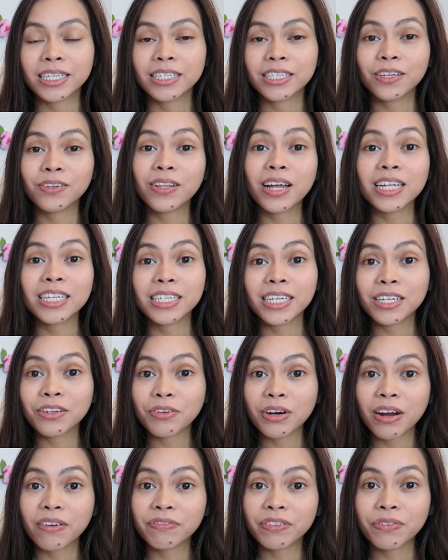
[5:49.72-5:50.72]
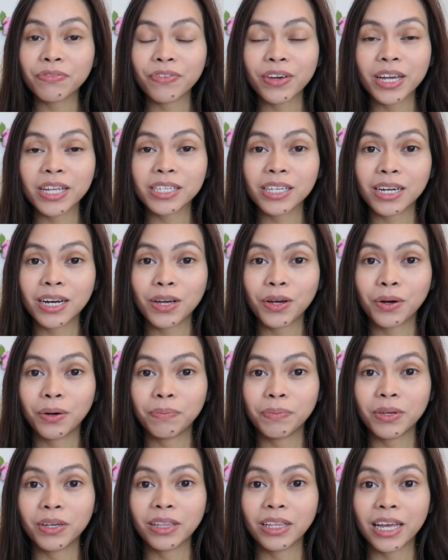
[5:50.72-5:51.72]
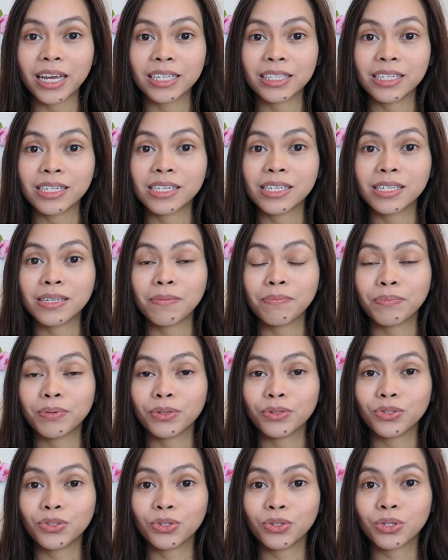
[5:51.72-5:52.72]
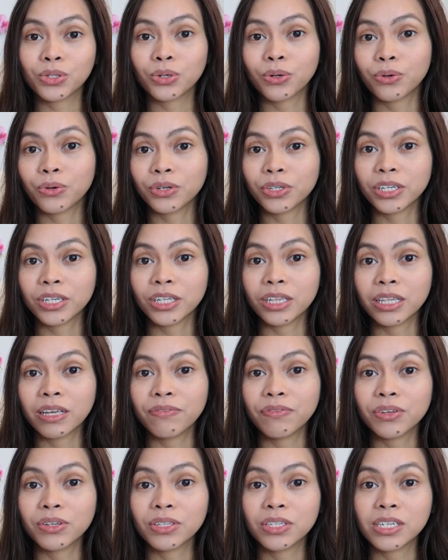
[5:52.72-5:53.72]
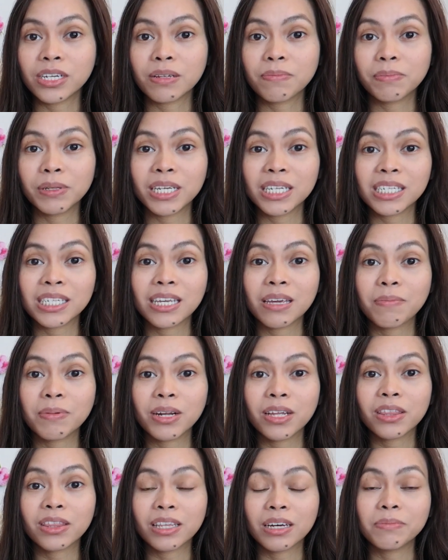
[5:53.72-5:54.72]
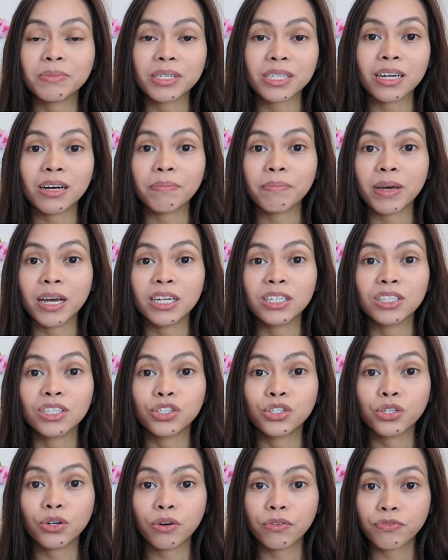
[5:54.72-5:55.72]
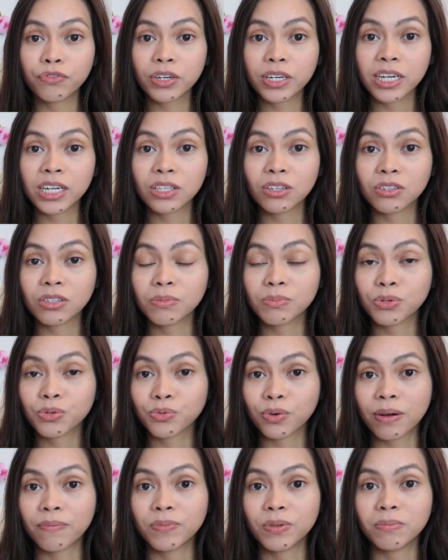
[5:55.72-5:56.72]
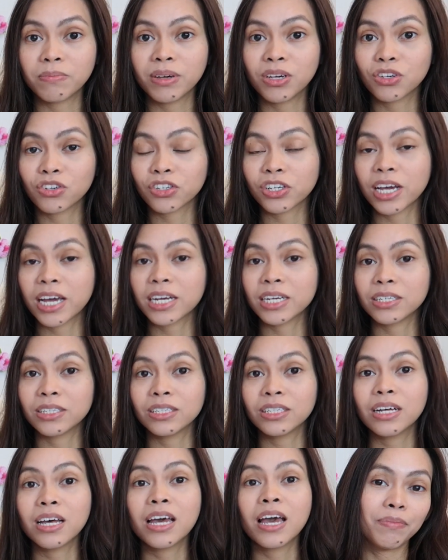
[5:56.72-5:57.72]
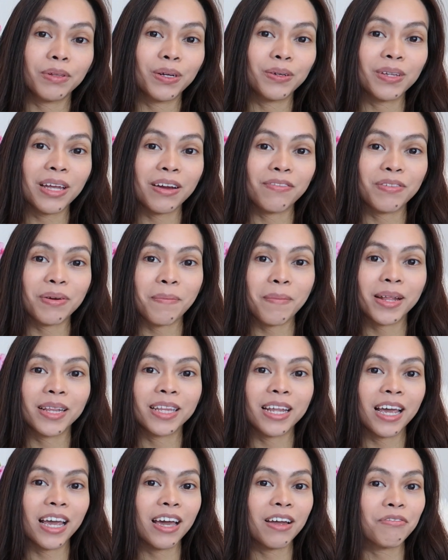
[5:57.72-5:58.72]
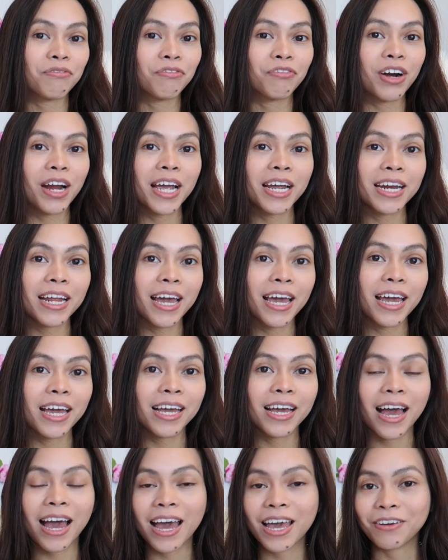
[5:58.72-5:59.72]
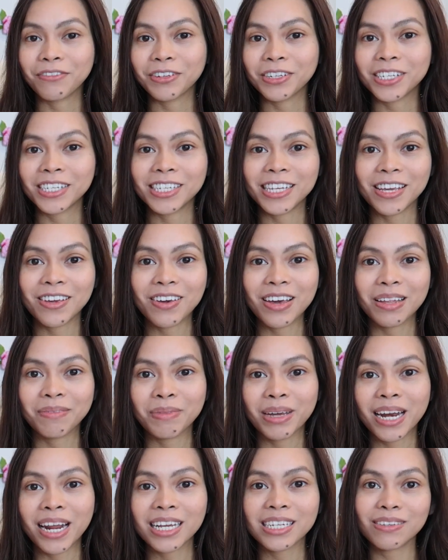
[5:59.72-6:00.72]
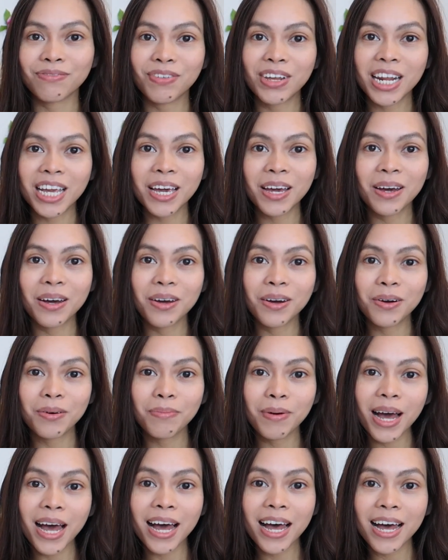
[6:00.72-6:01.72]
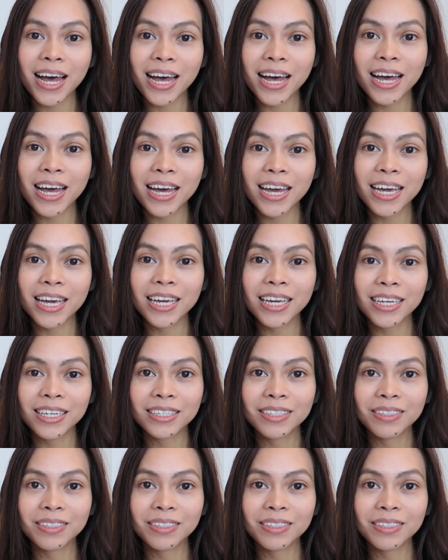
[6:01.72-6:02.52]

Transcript: So that's it crafty fans and I hope you liked this simple tutorial. If you did, please give it a thumbs up and don't forget to subscribe to my channel. I upload every Monday and Friday. I will see you in my next video. Bye!